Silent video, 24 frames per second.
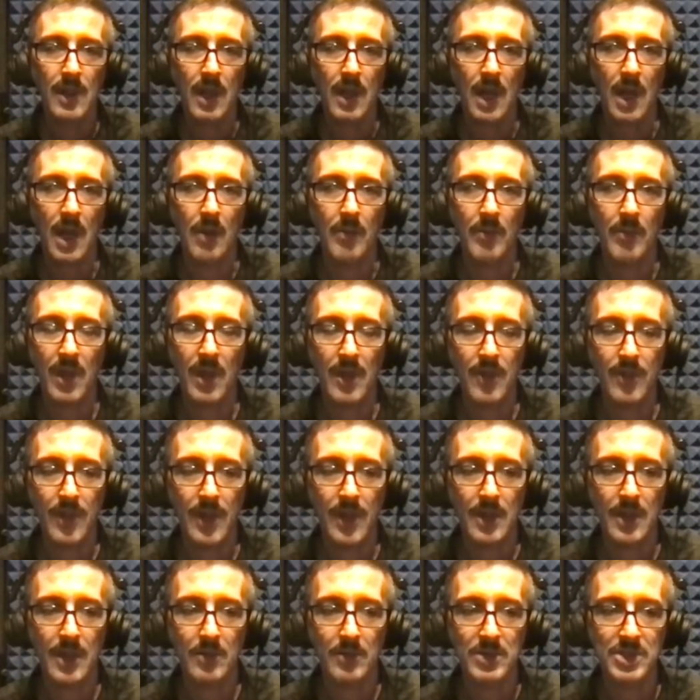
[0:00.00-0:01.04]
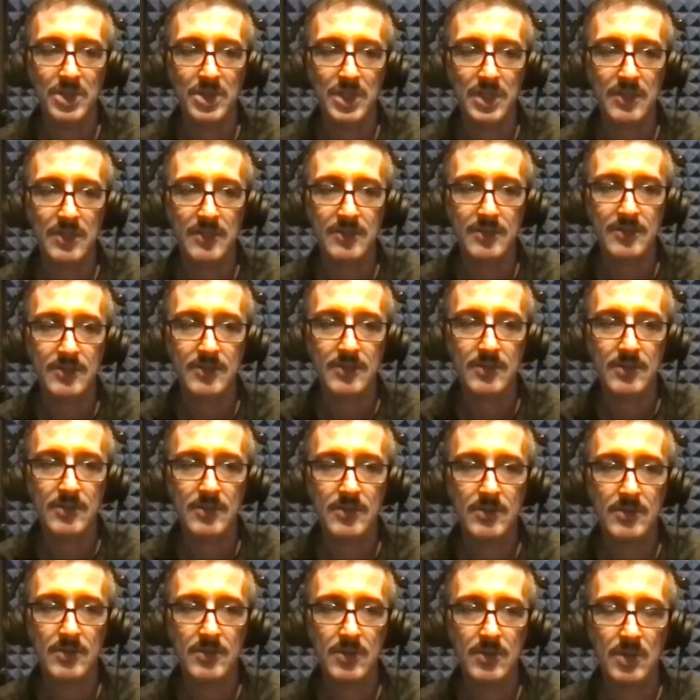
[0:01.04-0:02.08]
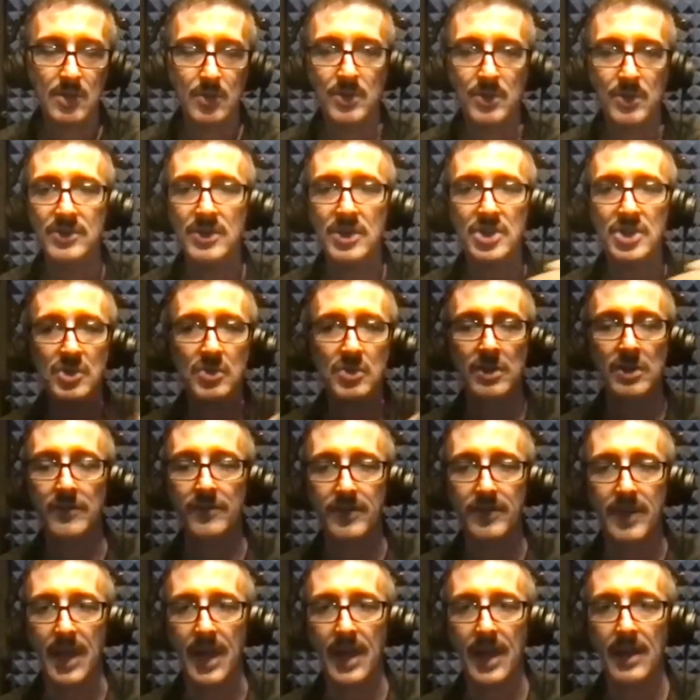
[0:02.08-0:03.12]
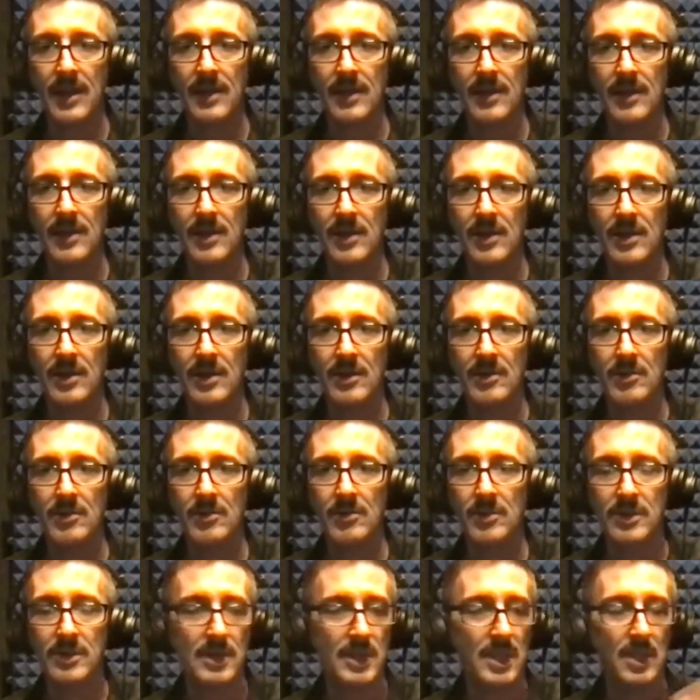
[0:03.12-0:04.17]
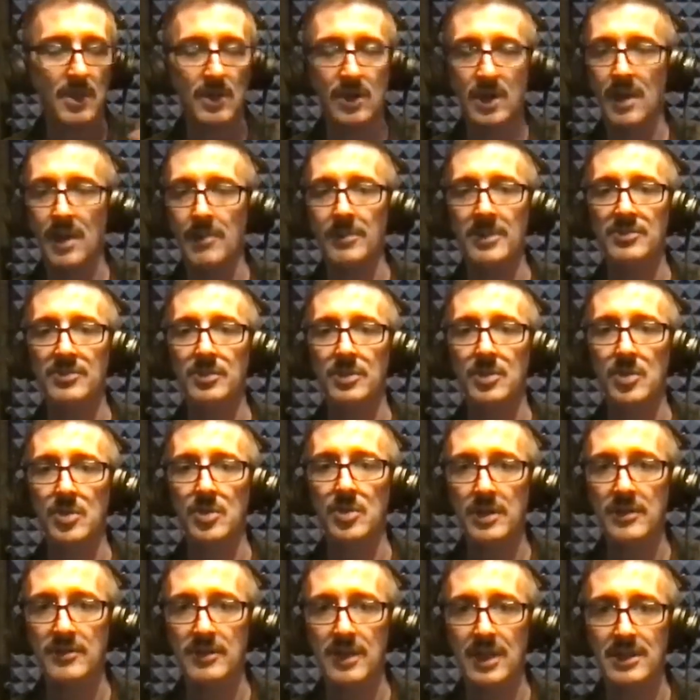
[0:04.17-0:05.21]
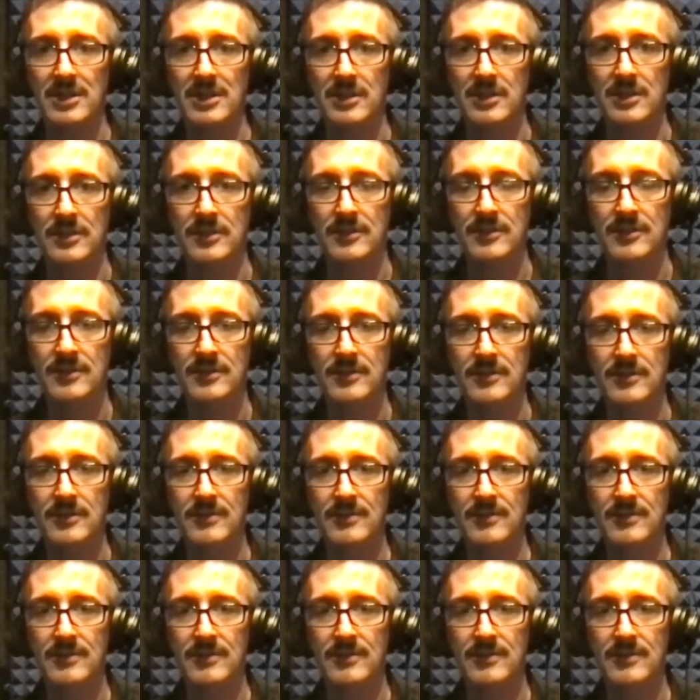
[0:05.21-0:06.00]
And then it was just the residual of that. Here come these recording sessions.